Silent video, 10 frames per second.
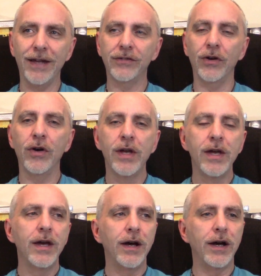So,
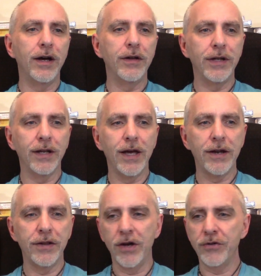out
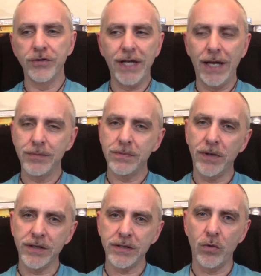of the 100 games
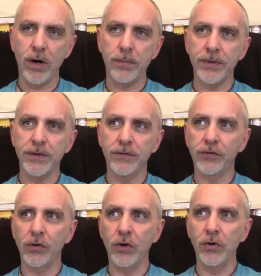plus cooperative
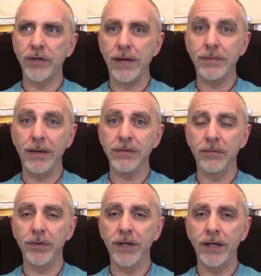solo type games
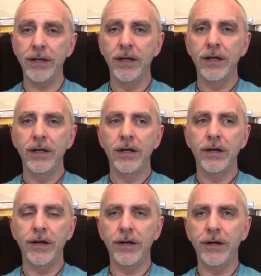I've played,
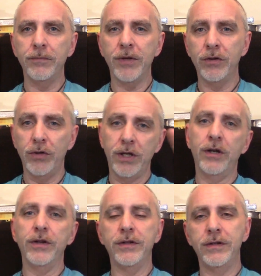including
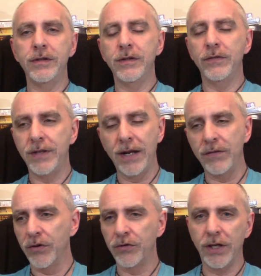all the Dan
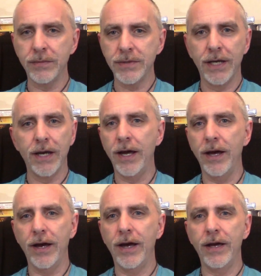Viersen games, now
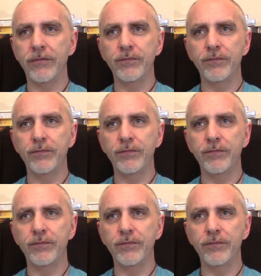I